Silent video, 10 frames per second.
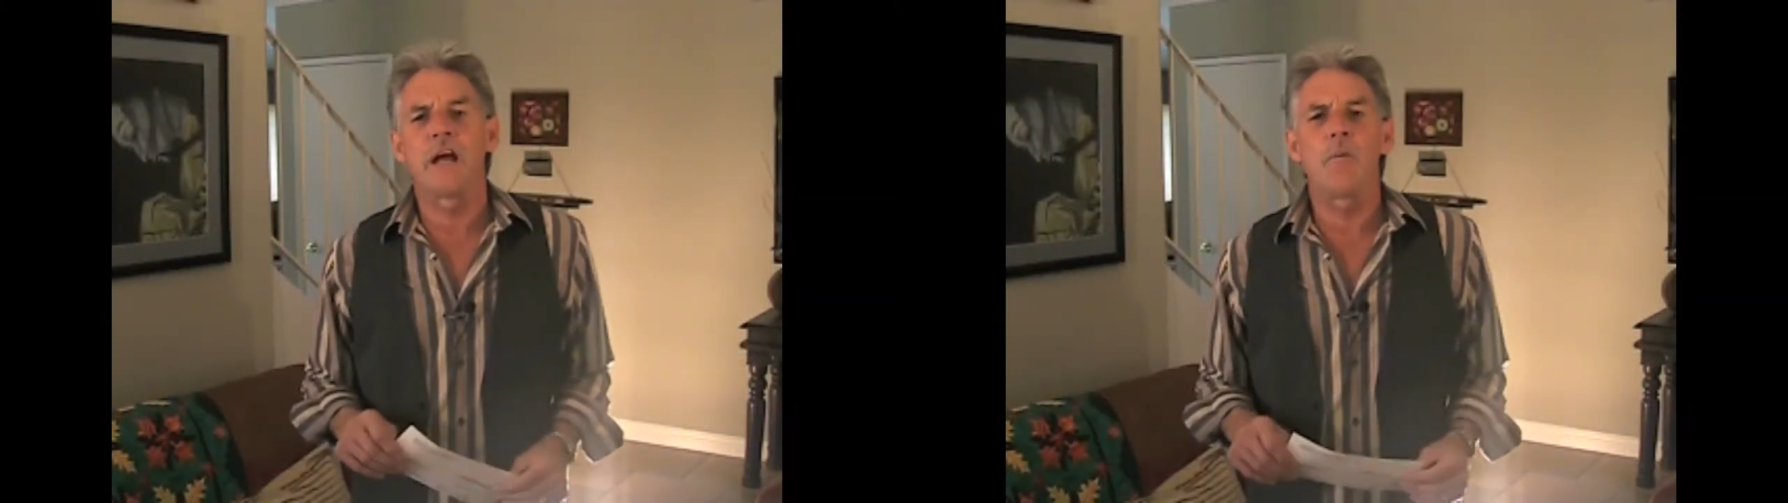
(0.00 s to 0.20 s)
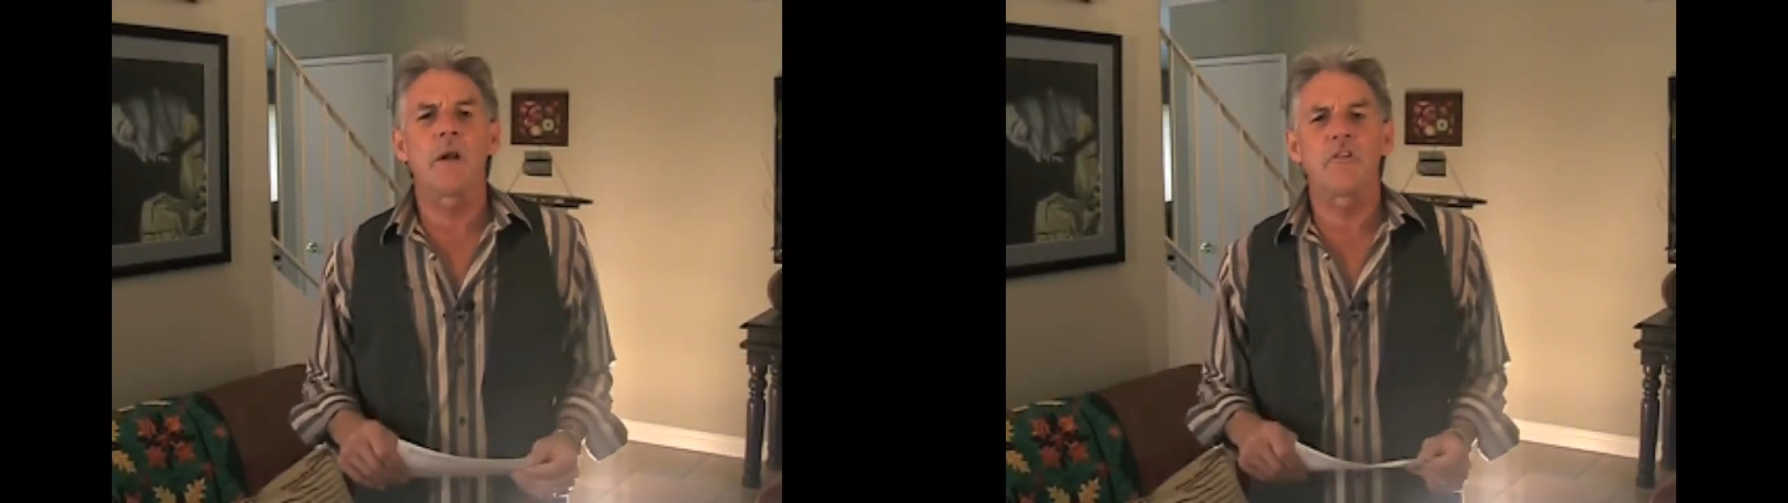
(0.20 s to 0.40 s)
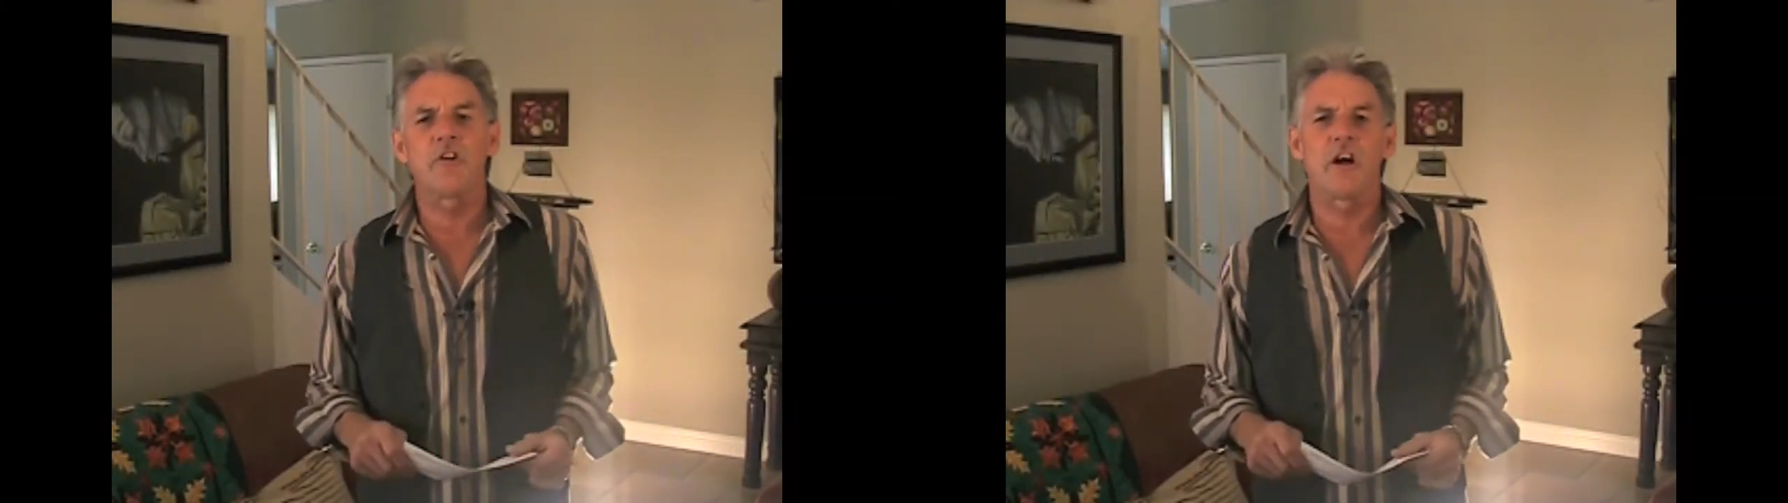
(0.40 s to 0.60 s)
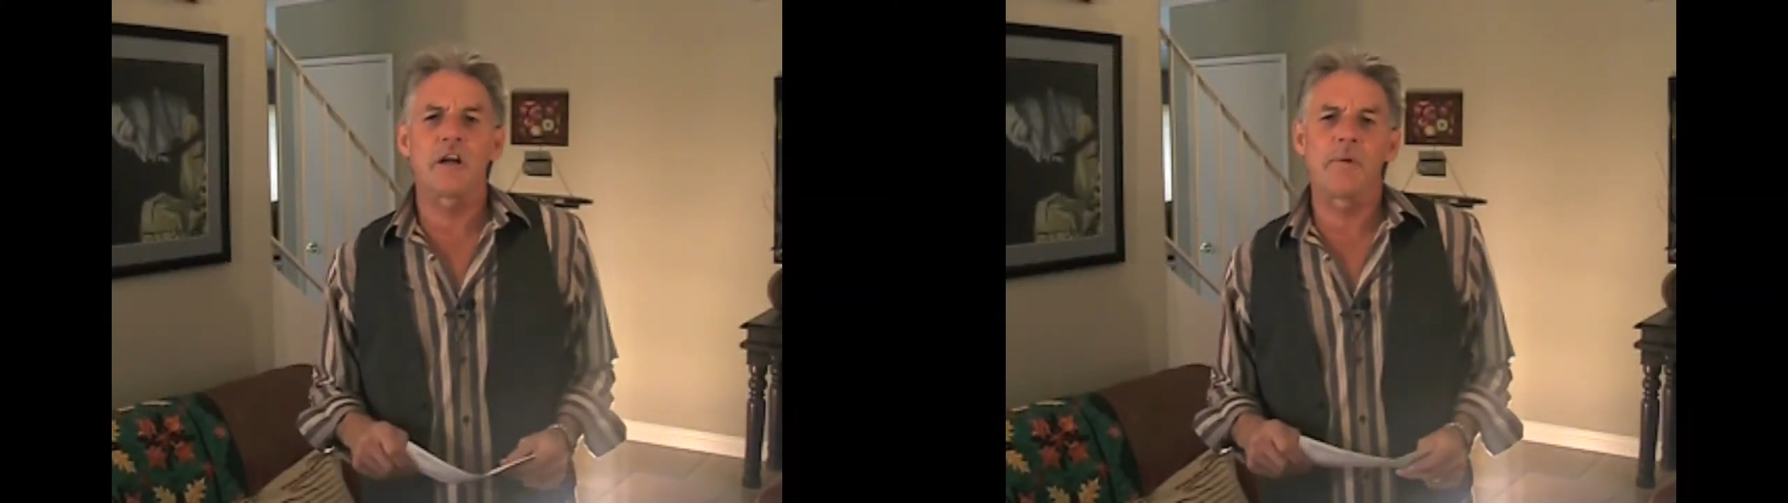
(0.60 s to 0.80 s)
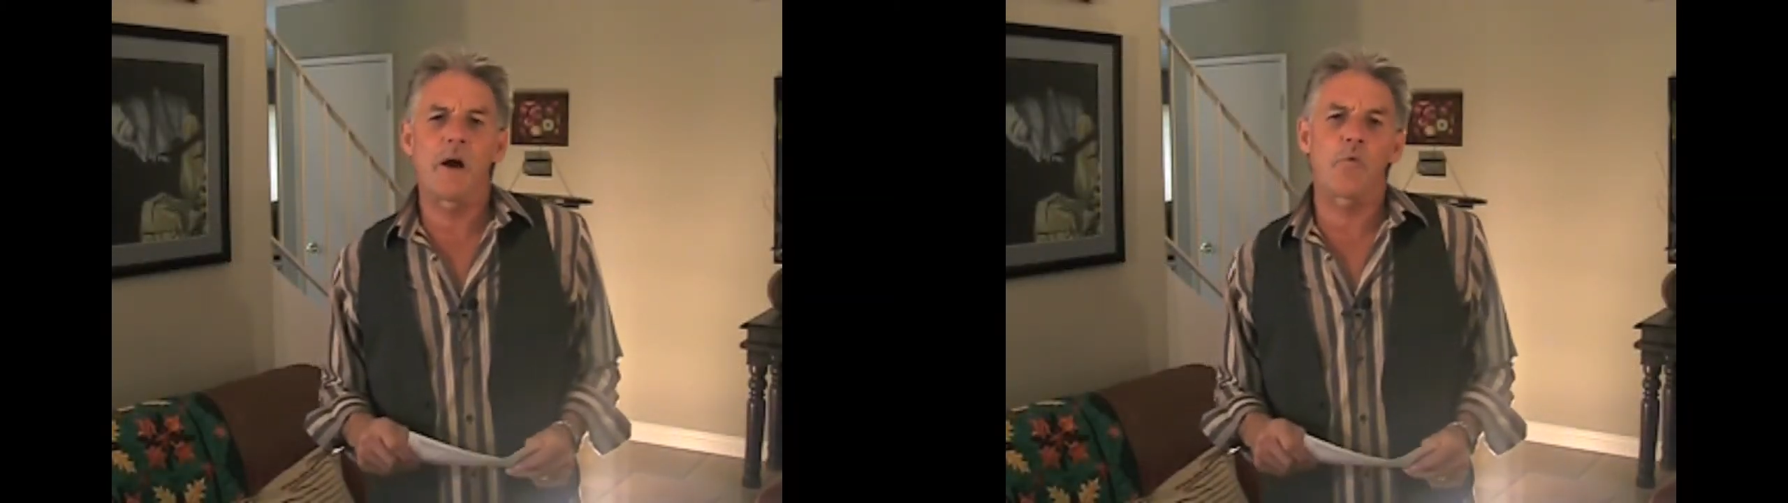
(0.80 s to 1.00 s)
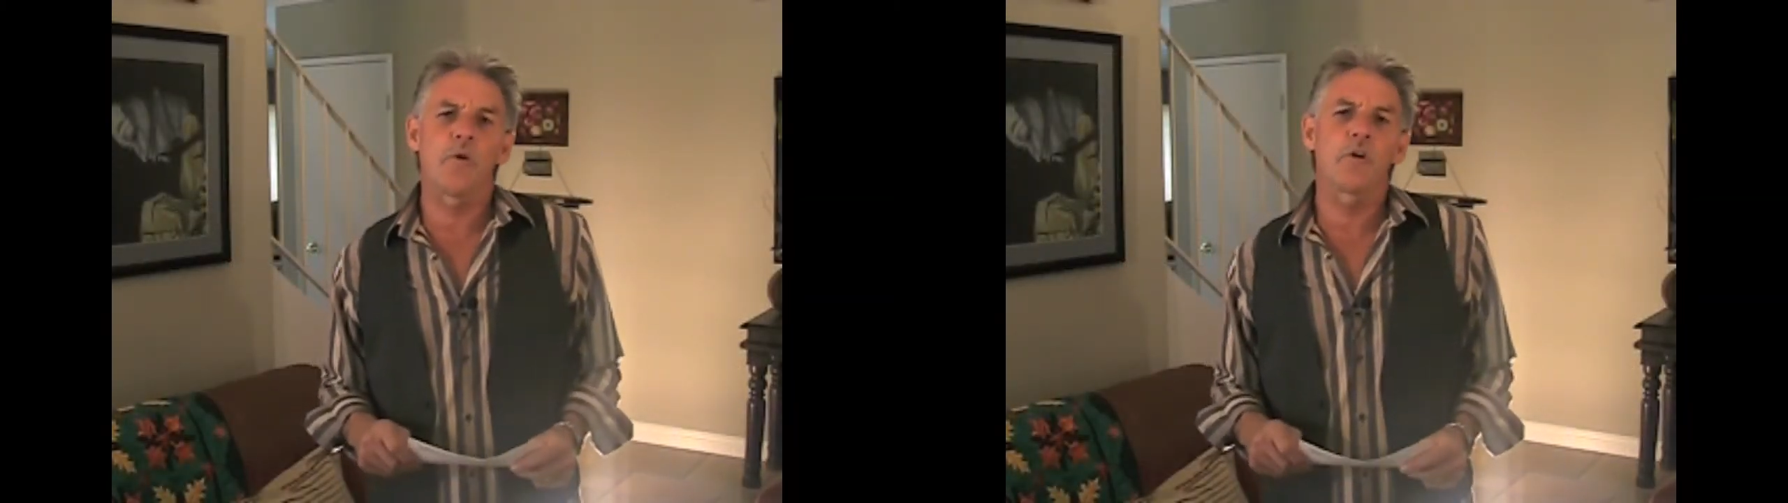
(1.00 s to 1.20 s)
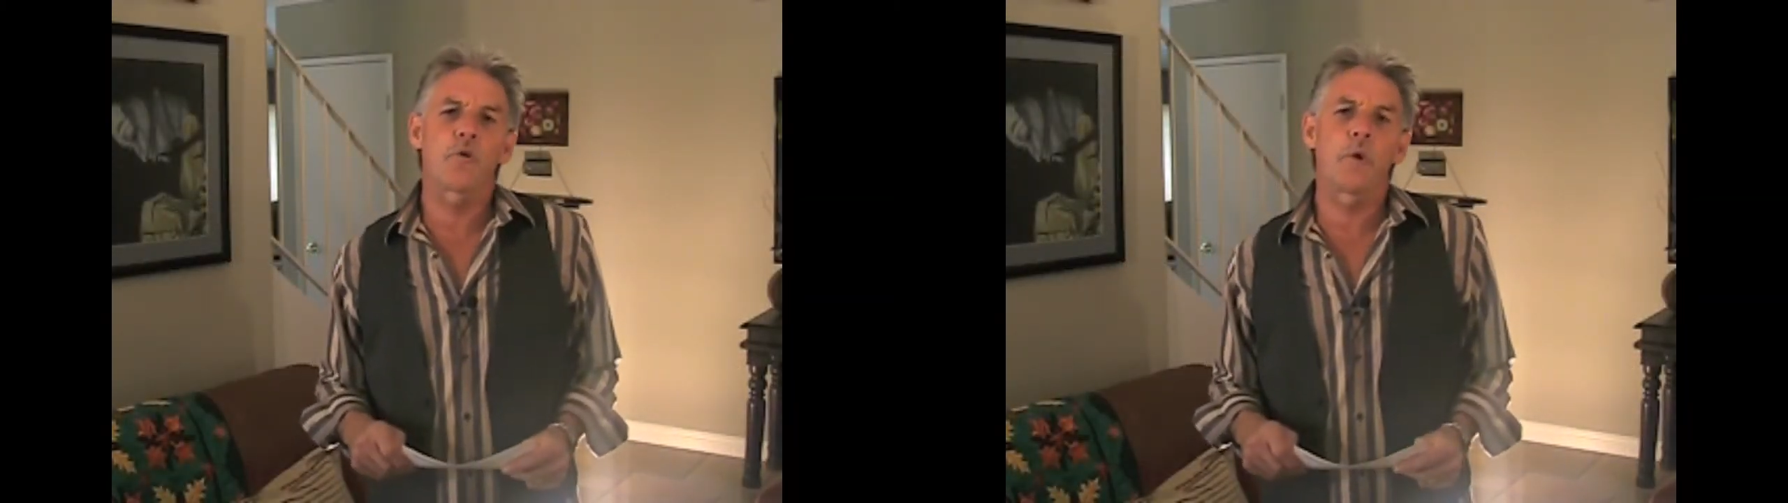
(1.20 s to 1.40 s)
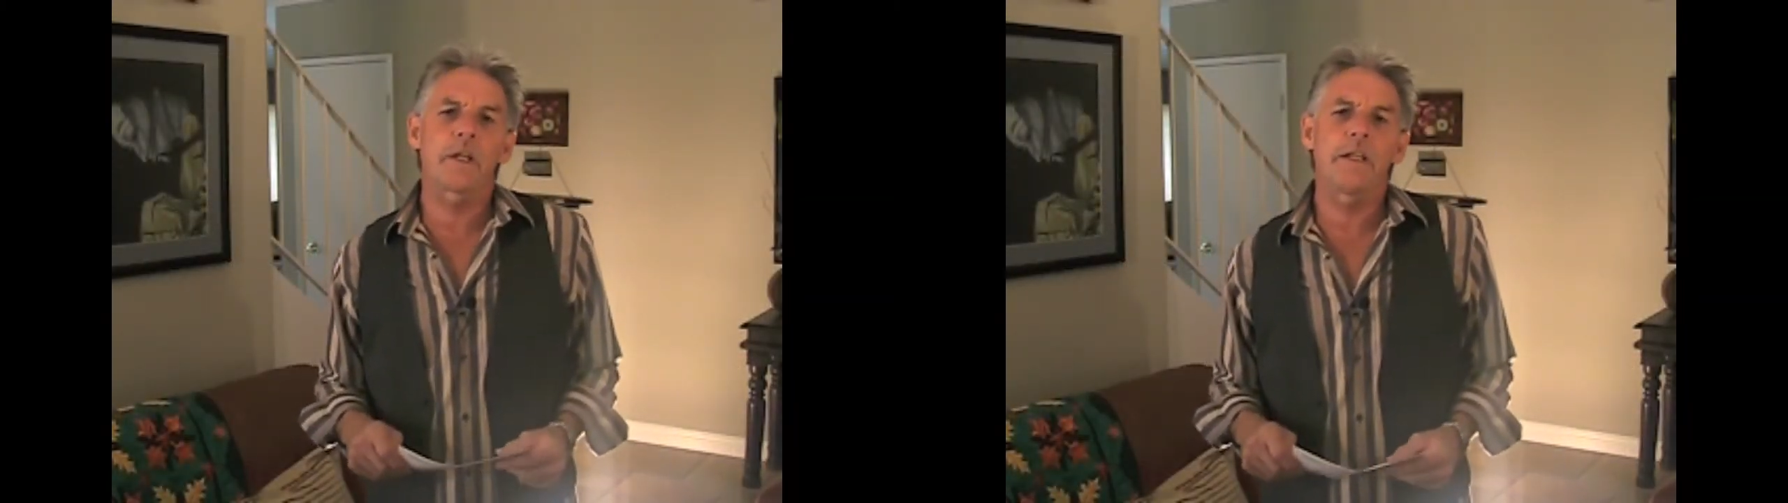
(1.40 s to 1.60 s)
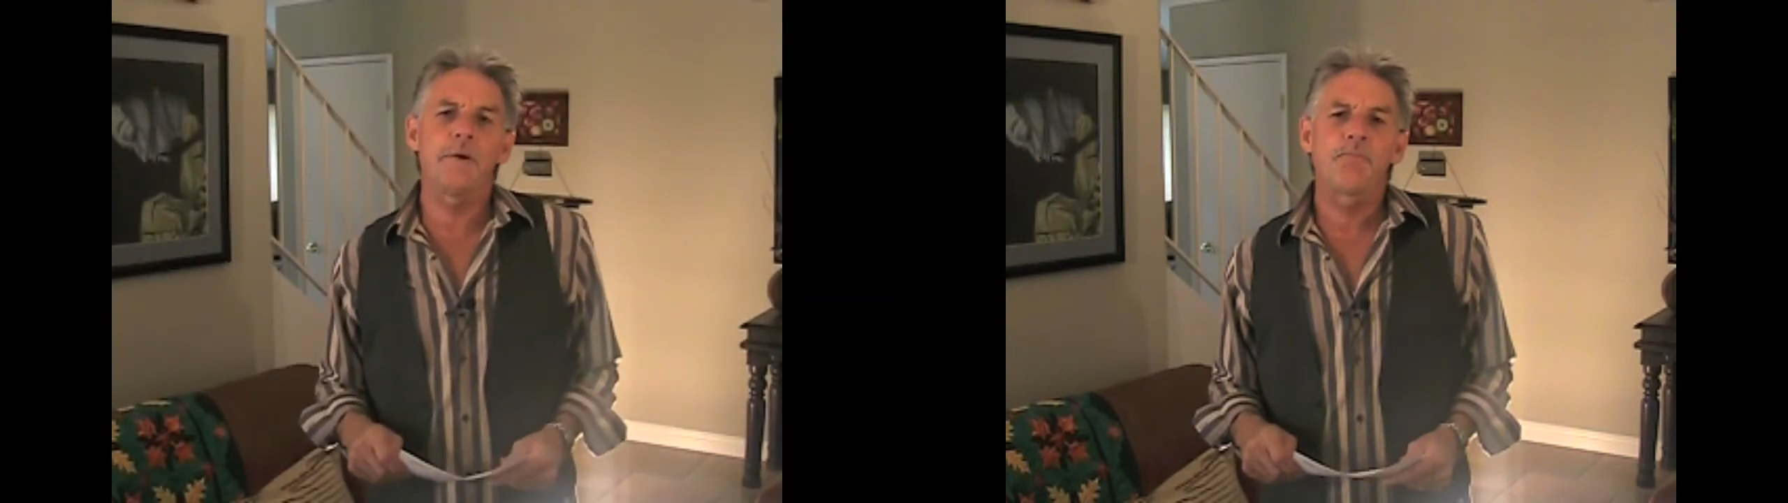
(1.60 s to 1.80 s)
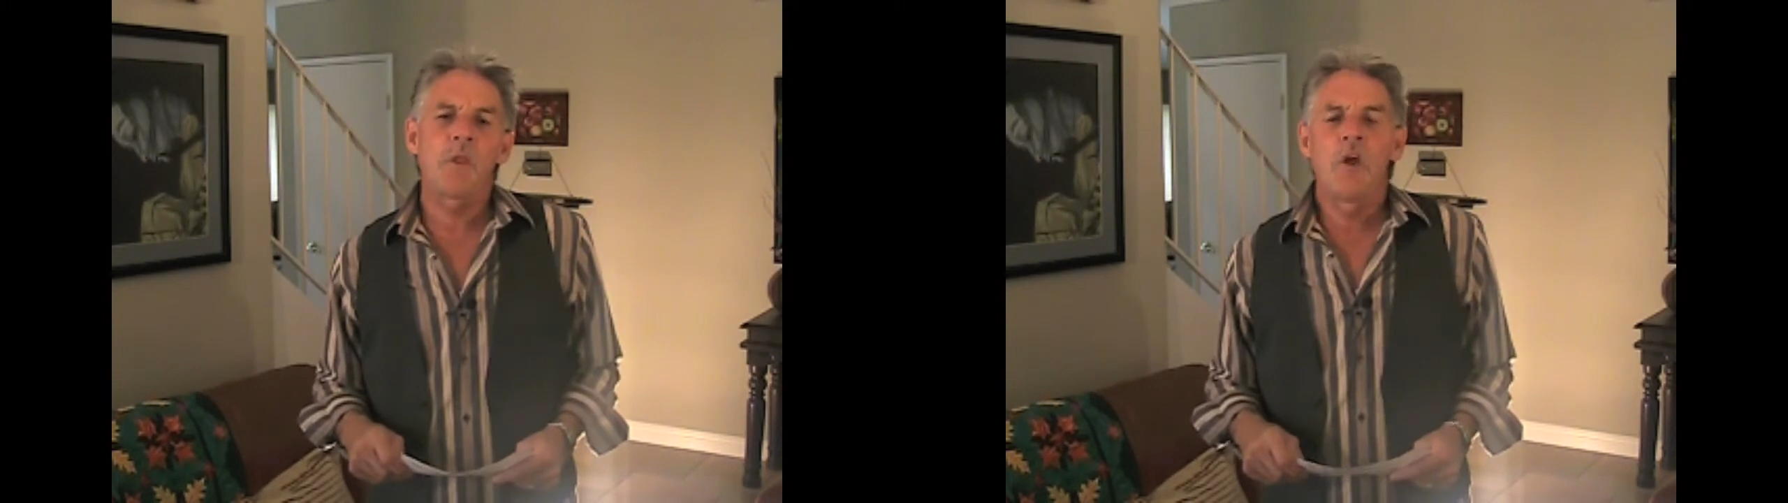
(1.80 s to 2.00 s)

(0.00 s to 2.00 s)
I want to talk about real quickly